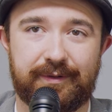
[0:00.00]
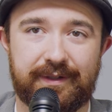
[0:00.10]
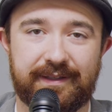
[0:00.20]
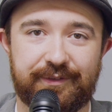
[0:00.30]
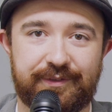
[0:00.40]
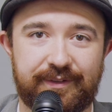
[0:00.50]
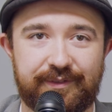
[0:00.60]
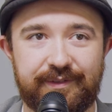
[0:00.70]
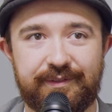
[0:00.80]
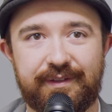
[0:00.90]

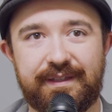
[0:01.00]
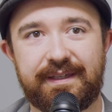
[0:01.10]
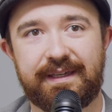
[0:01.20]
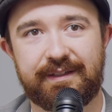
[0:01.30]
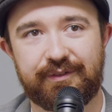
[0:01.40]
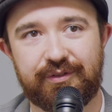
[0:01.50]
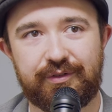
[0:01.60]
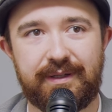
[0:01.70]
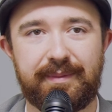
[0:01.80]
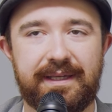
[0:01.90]
consistency in
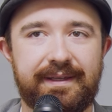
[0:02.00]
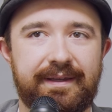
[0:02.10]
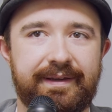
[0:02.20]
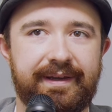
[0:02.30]
streaming,